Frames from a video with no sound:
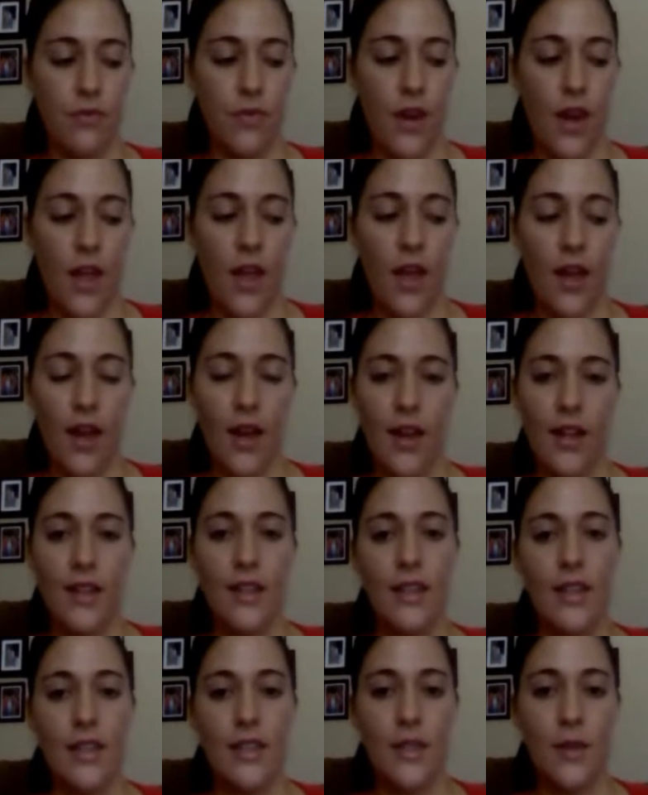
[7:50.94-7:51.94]
that kind of
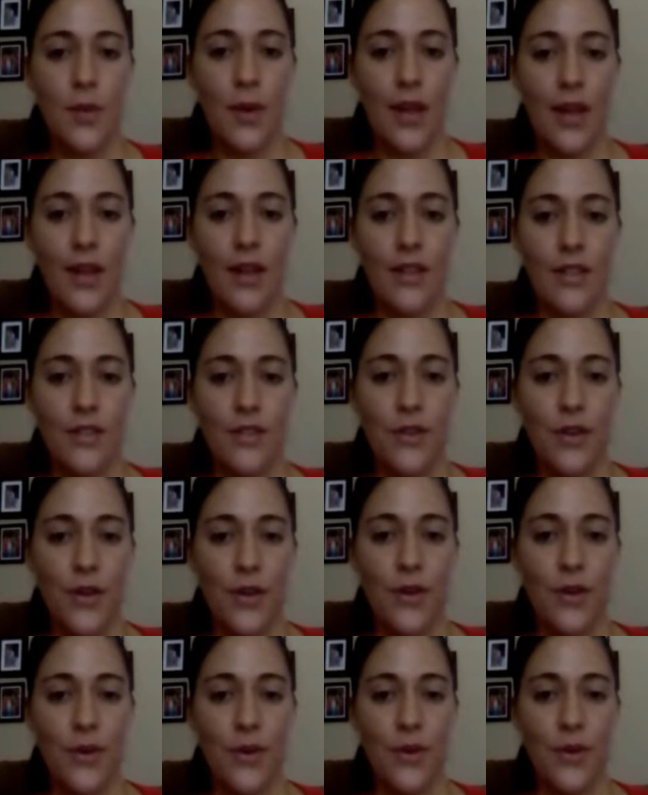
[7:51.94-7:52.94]
leads me
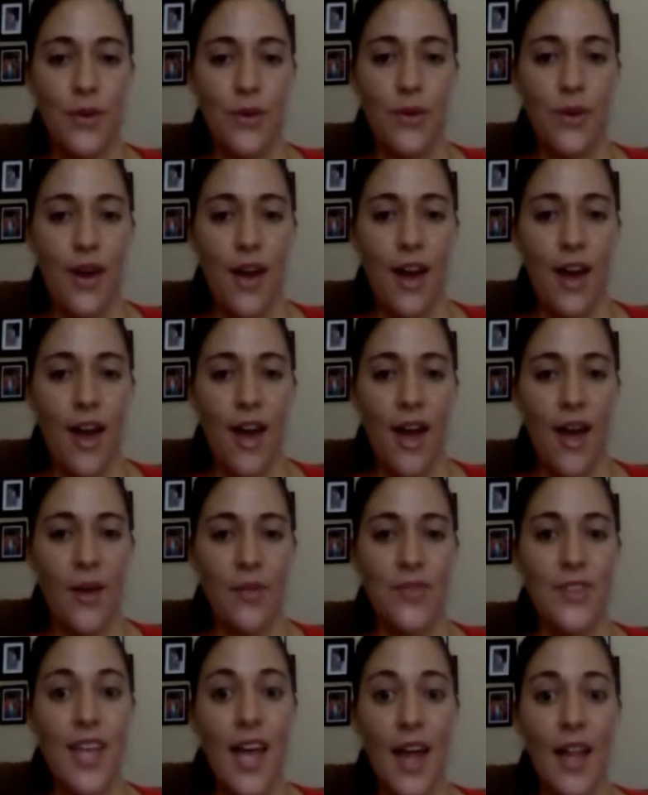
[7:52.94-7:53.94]
into
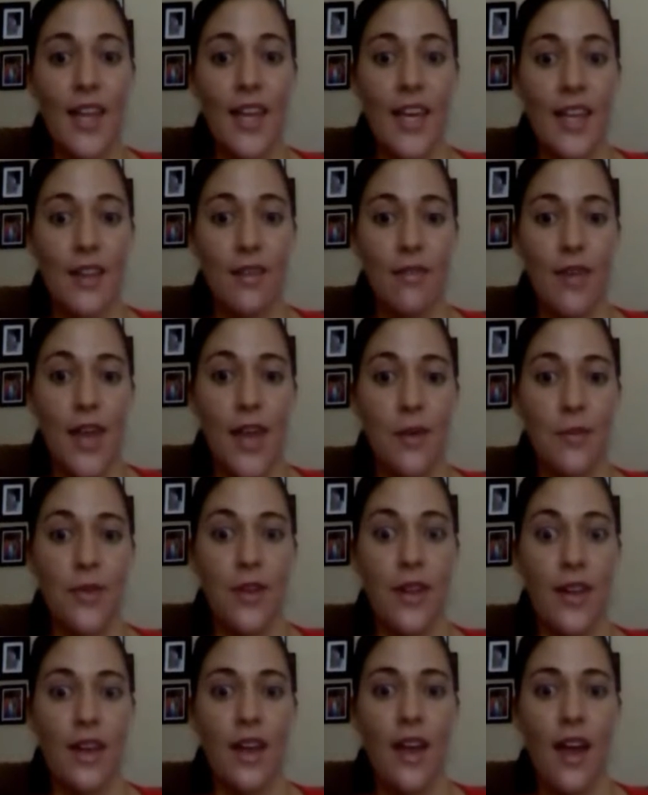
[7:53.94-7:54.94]
telling the
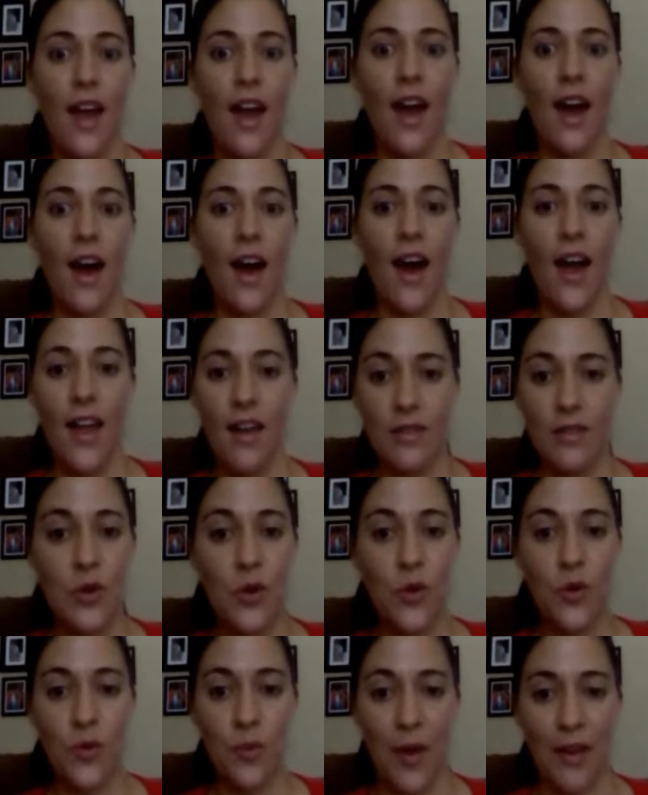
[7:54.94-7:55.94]
family. I haven't
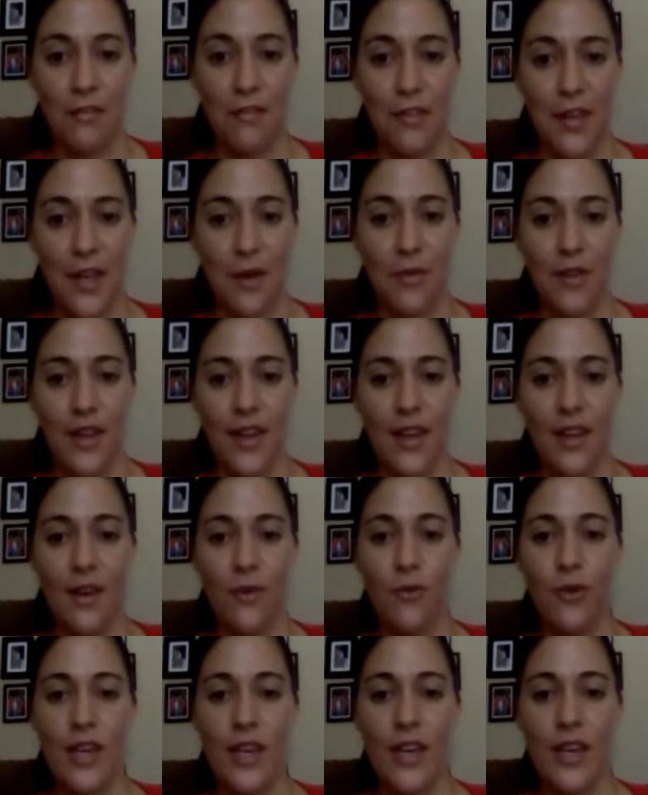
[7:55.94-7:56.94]
told my family.
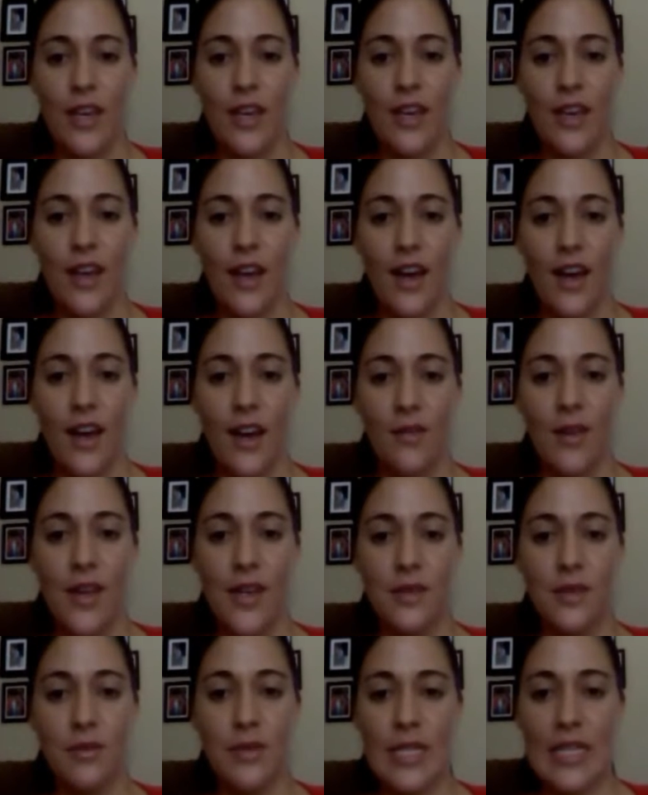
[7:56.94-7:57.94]
My
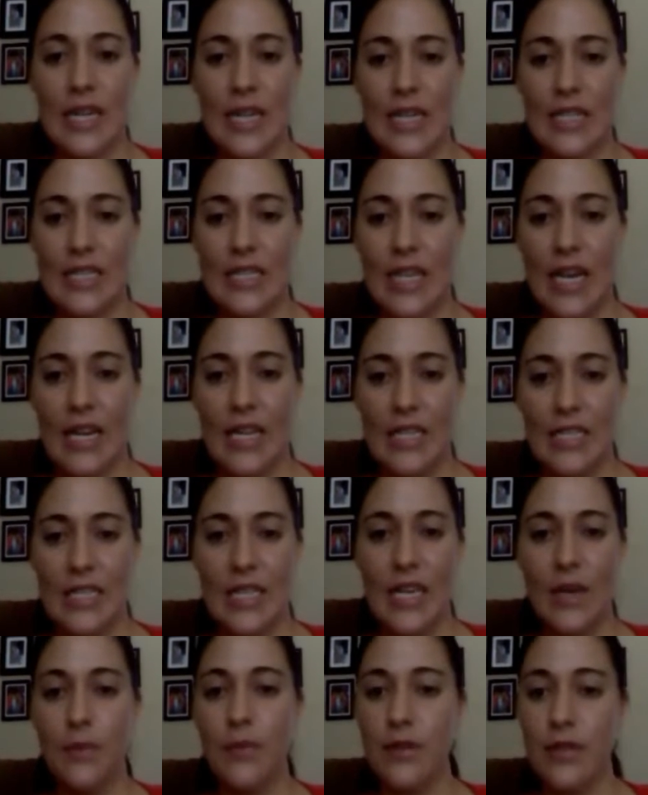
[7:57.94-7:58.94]
husband and I decided to
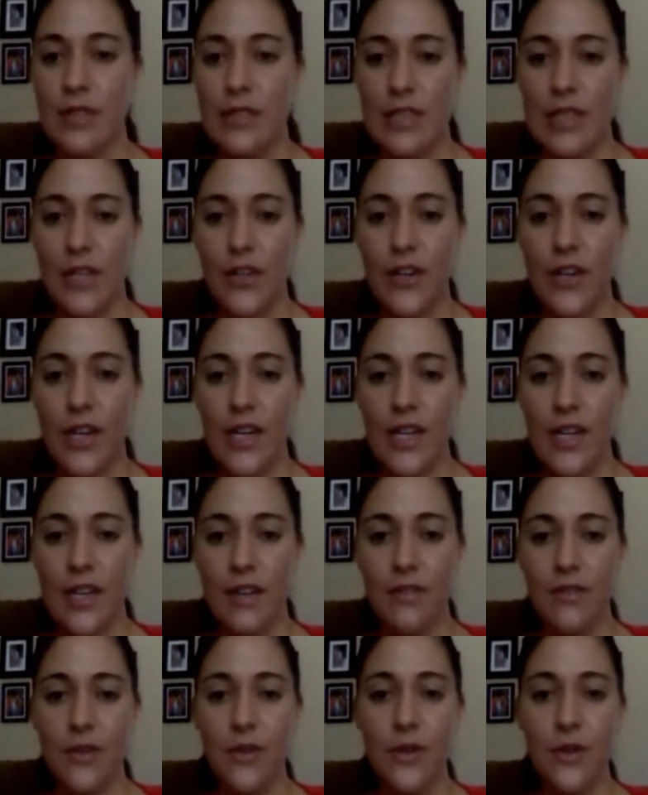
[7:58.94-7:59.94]
keep it a secret
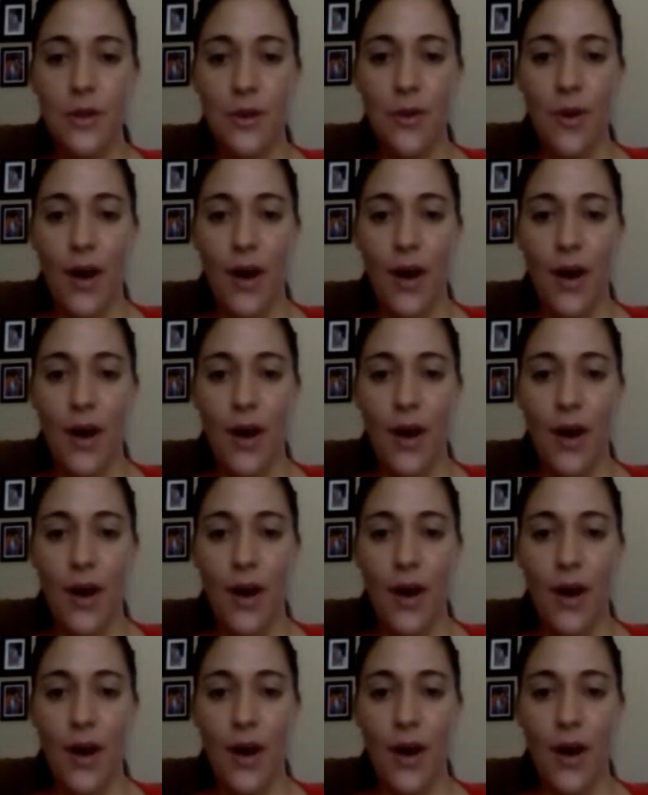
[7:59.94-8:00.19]
for a little